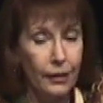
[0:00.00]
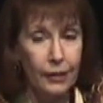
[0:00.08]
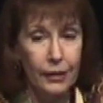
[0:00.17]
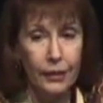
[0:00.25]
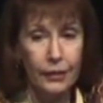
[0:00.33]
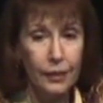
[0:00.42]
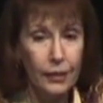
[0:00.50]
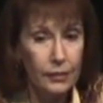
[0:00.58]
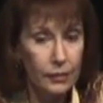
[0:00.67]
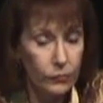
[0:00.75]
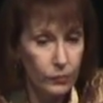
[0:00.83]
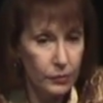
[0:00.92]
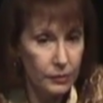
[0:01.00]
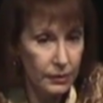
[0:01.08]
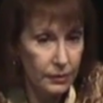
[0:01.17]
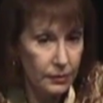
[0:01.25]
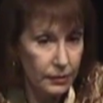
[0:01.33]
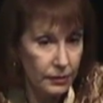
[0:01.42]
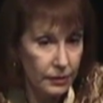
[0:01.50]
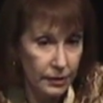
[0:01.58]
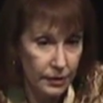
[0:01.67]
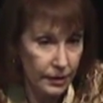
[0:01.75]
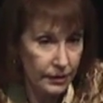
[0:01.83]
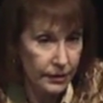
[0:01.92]
And I said, well,
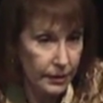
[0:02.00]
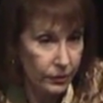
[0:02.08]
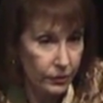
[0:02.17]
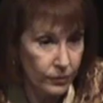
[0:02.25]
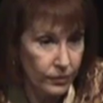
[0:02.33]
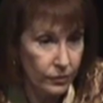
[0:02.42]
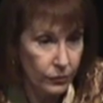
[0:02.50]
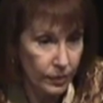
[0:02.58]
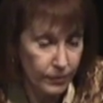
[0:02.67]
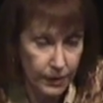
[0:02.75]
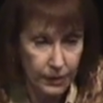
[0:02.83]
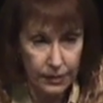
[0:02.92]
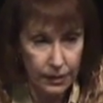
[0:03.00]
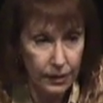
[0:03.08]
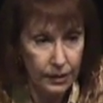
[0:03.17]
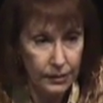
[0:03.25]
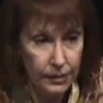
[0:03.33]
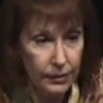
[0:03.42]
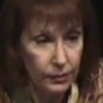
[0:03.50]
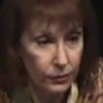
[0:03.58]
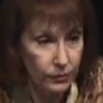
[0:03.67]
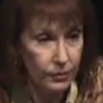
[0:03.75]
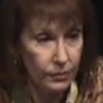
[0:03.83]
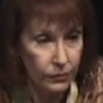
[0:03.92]
did he send you the script? He said he sent
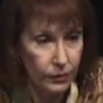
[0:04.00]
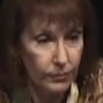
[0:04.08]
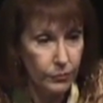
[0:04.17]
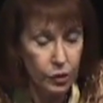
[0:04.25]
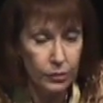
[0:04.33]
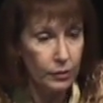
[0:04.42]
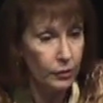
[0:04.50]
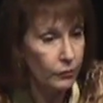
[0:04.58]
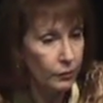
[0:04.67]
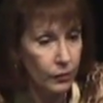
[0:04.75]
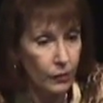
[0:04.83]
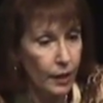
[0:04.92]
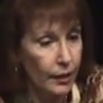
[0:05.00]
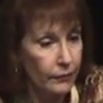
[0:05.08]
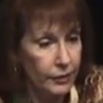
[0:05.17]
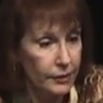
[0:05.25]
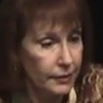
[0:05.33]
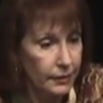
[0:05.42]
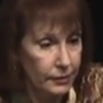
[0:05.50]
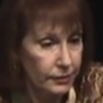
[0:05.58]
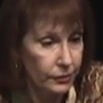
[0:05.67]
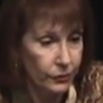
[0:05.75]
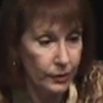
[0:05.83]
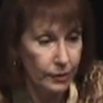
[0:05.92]
you the script. She said, oh no, I haven't seen
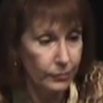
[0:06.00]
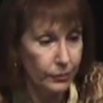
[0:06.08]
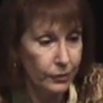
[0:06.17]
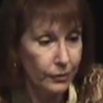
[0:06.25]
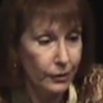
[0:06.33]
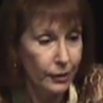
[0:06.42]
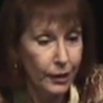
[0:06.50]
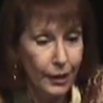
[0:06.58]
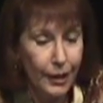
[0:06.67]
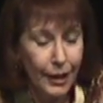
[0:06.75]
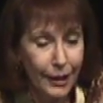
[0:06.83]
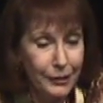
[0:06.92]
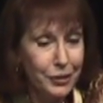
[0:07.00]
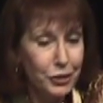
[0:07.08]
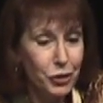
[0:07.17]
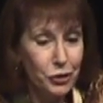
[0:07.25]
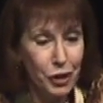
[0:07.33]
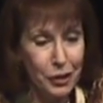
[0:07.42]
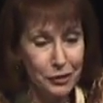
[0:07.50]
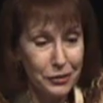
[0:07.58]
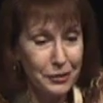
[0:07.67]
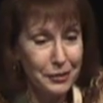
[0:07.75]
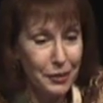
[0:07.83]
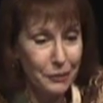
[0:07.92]
the script. And then she
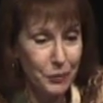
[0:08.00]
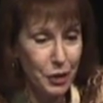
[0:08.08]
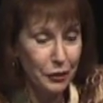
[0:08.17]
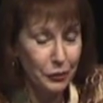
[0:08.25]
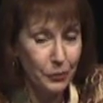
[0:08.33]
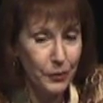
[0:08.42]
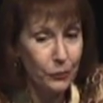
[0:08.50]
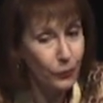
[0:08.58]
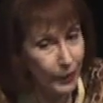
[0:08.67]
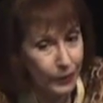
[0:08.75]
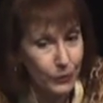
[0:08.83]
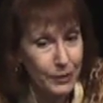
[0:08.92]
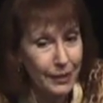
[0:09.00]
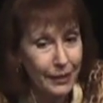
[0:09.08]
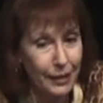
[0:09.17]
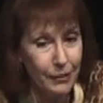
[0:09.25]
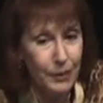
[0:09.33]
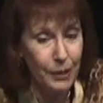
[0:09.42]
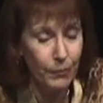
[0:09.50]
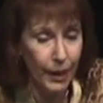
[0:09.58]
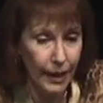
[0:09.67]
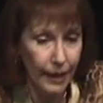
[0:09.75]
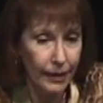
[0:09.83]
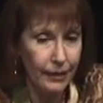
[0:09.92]
changed the subject with when was I coming
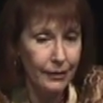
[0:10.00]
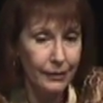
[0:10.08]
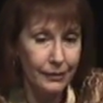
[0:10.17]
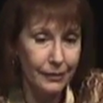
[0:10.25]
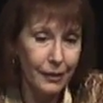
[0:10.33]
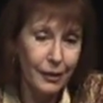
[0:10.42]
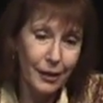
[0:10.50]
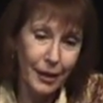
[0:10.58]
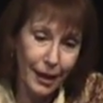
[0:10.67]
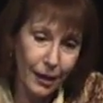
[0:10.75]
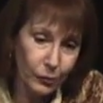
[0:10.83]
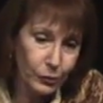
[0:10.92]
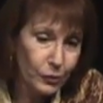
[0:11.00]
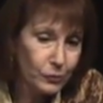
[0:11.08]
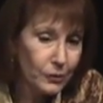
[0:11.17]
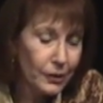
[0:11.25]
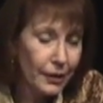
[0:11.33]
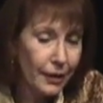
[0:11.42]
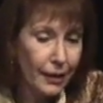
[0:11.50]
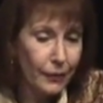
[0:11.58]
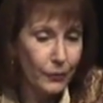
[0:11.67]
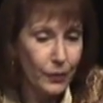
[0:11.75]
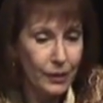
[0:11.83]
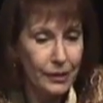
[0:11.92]
back and how lonely
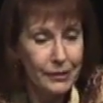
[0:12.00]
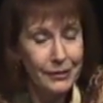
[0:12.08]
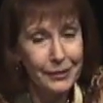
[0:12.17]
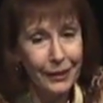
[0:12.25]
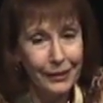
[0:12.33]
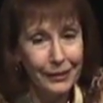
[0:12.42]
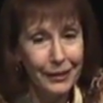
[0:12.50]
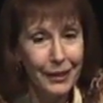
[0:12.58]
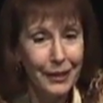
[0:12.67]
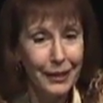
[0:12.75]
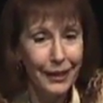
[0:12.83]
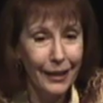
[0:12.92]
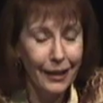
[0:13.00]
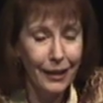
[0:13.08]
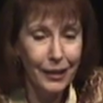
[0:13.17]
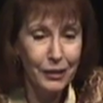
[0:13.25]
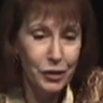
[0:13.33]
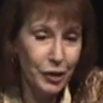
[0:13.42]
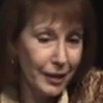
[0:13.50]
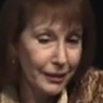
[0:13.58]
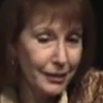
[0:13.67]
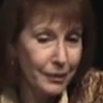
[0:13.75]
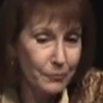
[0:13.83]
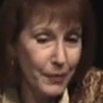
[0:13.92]
I was, and she
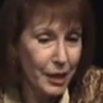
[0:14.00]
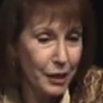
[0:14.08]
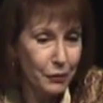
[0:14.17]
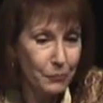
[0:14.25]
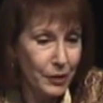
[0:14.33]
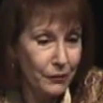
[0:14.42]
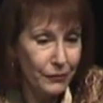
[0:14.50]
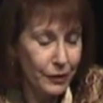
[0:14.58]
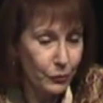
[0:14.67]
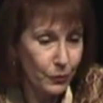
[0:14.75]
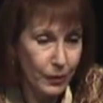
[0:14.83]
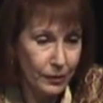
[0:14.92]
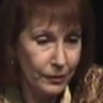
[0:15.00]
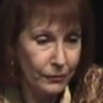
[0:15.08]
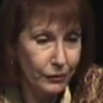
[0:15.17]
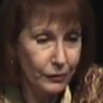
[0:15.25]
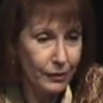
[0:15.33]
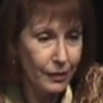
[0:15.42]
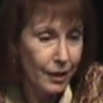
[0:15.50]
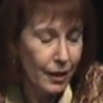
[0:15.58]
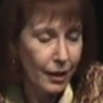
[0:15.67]
ended up making me feel wonderful.